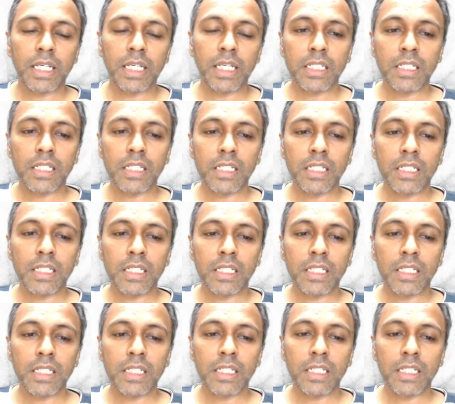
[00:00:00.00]
x is
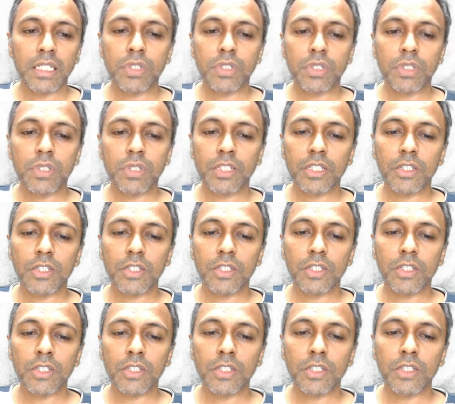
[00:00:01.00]
equal to 6
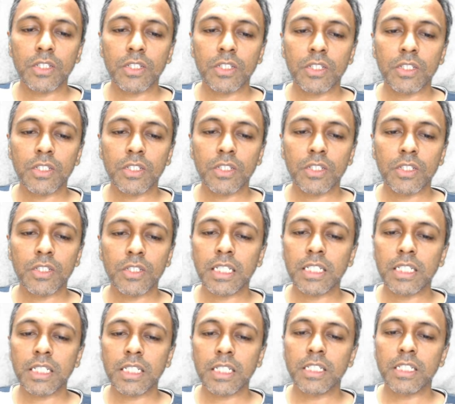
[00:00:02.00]
or
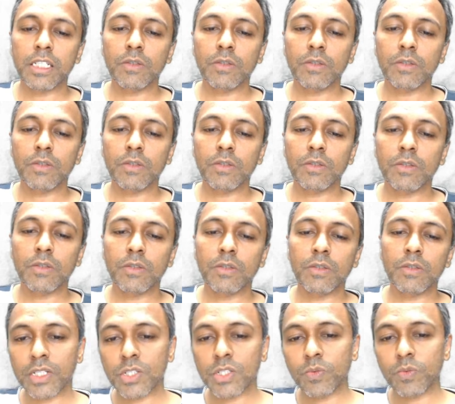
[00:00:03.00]
x is equal to
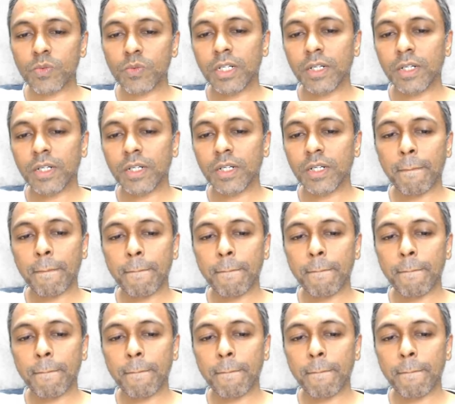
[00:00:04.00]
minus 1.